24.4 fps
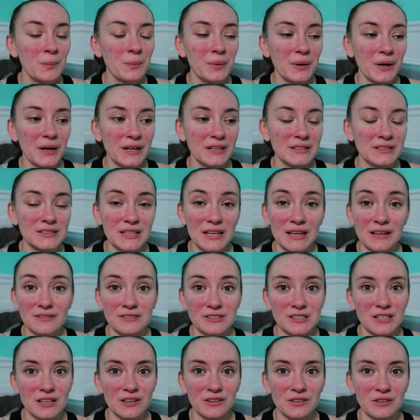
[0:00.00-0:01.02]
but like I
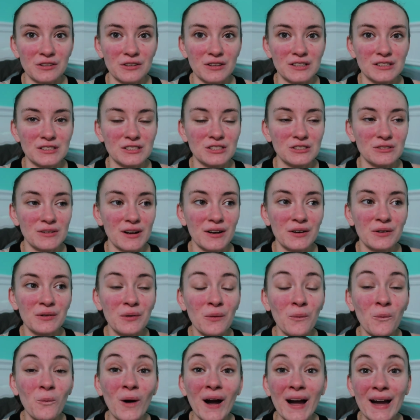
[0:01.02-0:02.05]
was telling you guys too, I don't
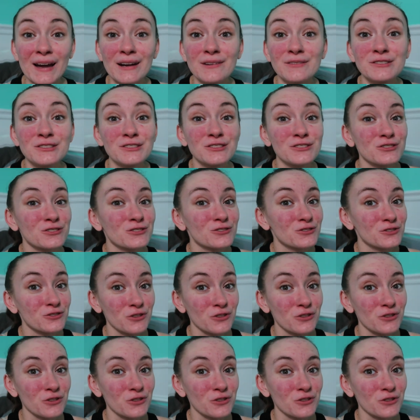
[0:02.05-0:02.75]
know why I was just